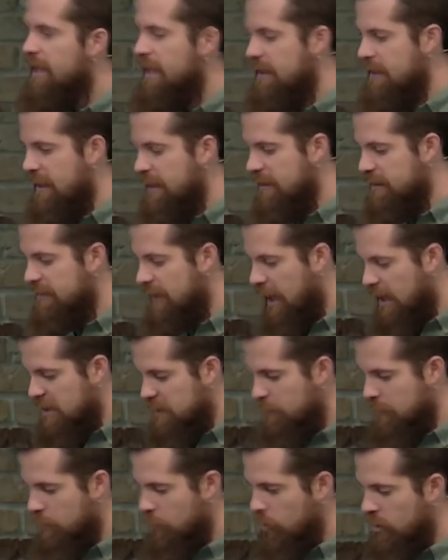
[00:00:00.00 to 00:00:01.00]
and
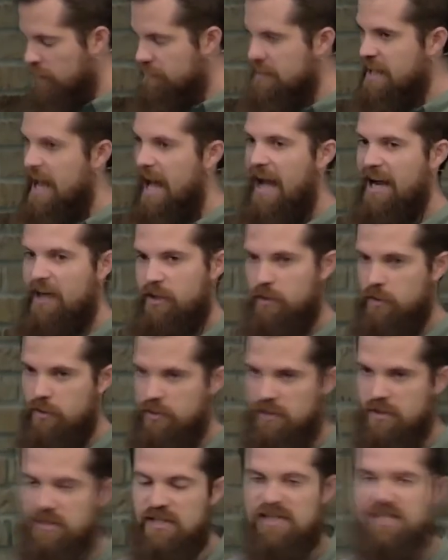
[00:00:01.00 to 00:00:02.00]
God's been one of the
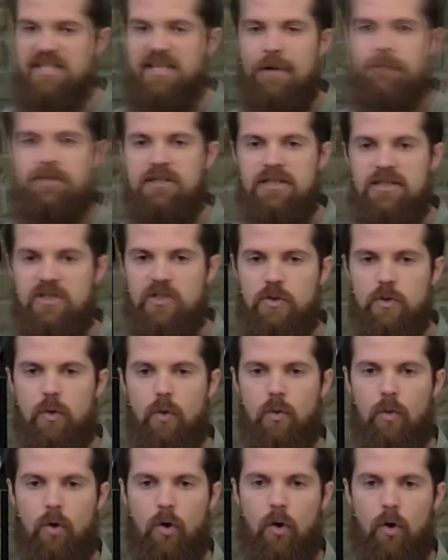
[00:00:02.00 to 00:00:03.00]
actors. He stepped into
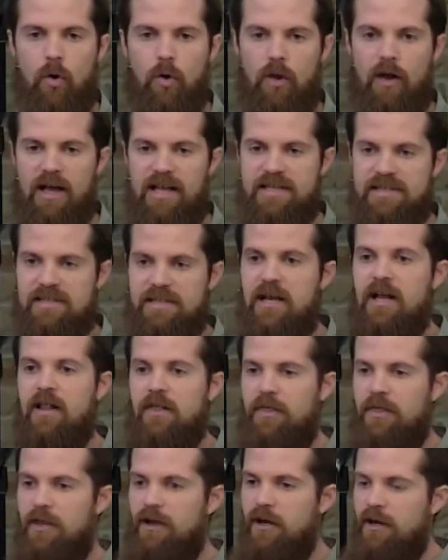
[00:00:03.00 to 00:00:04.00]
a role as
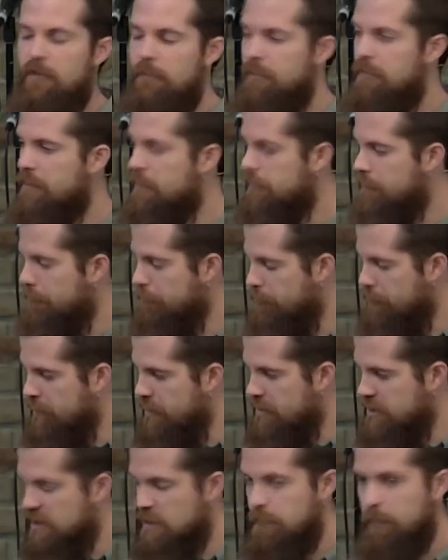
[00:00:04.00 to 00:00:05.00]
the
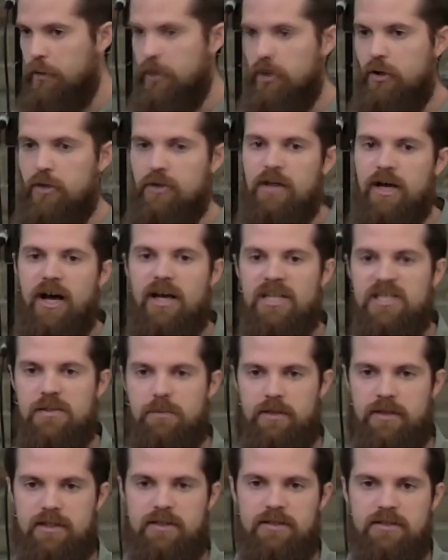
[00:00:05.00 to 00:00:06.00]
spurned
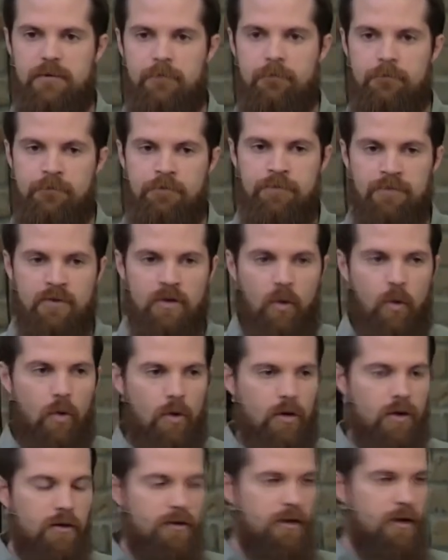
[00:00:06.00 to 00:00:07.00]
husband
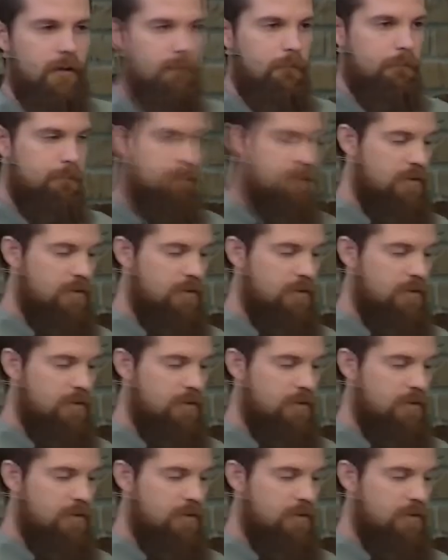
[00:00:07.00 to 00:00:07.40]
or the